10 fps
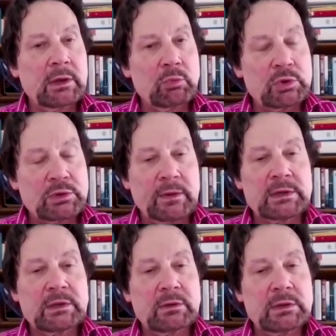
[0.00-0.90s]
which
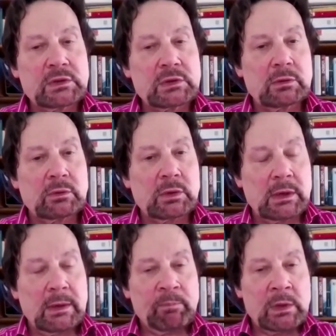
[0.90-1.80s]
vented this to
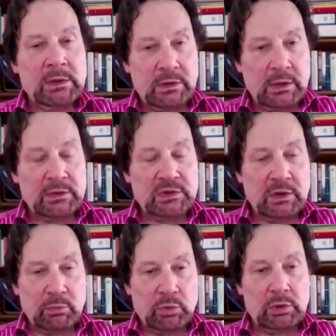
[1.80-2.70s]
the, to the
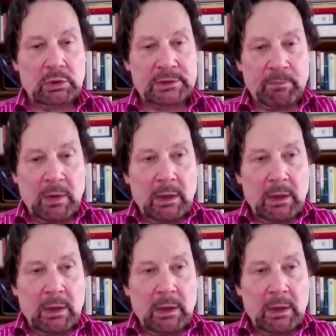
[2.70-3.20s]
outside world.